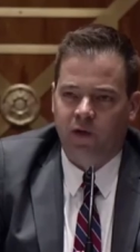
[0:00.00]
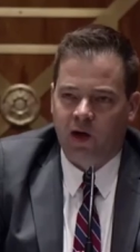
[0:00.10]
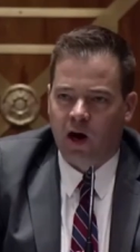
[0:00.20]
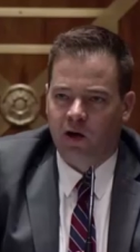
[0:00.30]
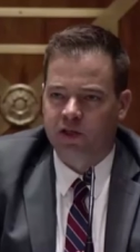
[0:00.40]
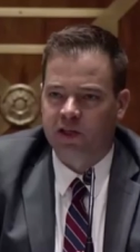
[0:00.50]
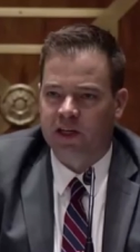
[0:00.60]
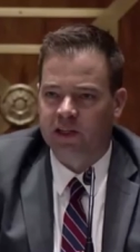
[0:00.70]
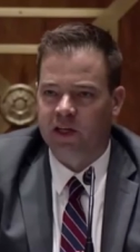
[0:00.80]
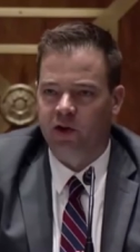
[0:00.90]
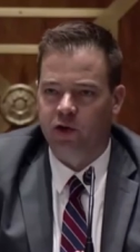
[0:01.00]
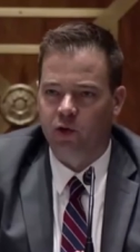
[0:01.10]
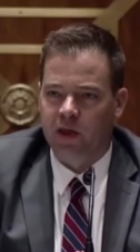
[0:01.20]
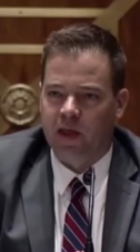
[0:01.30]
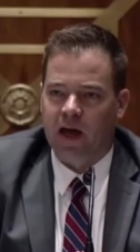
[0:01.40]
for Congress to consider
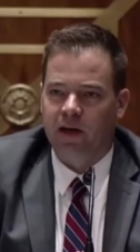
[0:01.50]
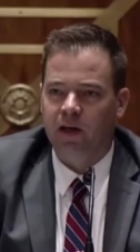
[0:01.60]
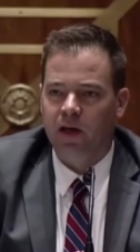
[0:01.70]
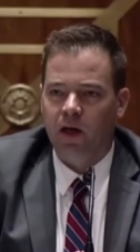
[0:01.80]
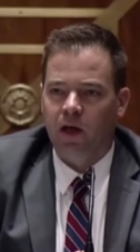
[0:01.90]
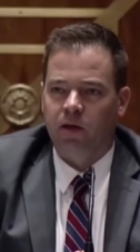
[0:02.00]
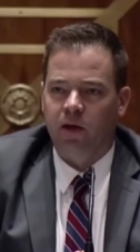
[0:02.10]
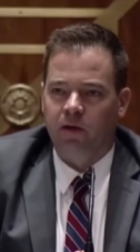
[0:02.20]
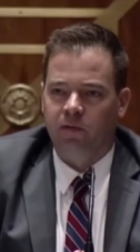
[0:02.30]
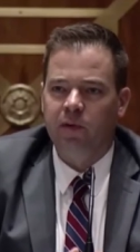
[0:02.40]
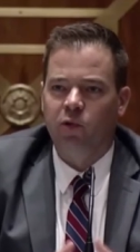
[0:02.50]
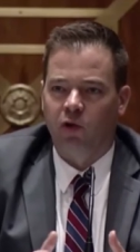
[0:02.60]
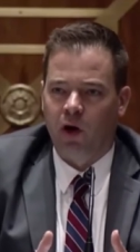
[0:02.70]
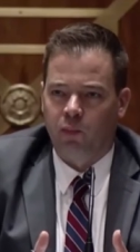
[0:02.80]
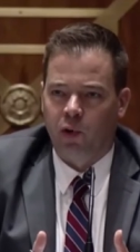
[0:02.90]
doing that the FEMA
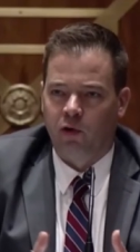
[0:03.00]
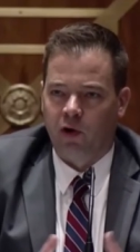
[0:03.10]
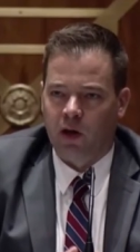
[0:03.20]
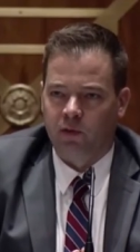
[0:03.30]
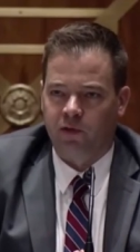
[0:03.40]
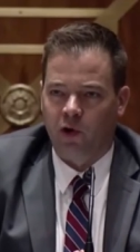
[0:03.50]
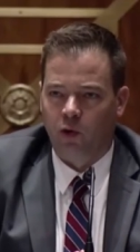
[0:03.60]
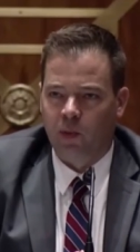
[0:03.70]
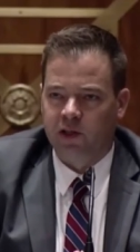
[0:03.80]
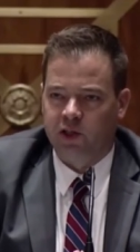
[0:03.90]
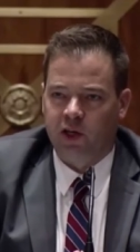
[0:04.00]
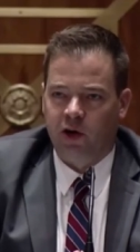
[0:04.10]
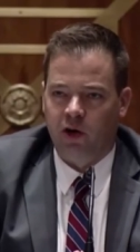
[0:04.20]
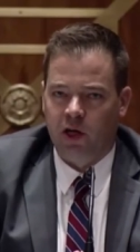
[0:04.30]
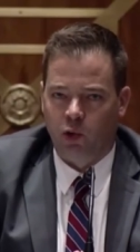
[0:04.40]
grant programs for Homeland
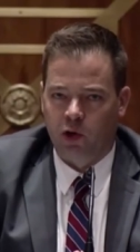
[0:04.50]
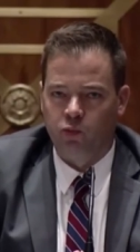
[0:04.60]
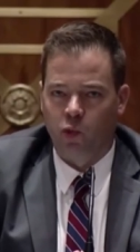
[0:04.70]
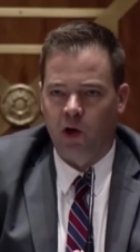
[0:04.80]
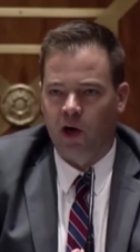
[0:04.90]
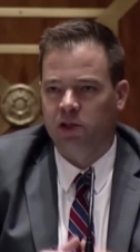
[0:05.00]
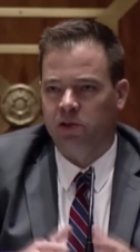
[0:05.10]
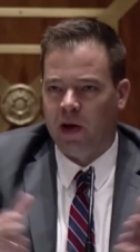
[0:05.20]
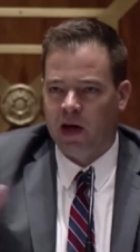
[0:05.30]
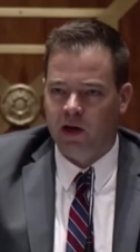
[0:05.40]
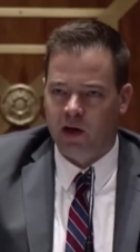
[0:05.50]
Security were, were expanded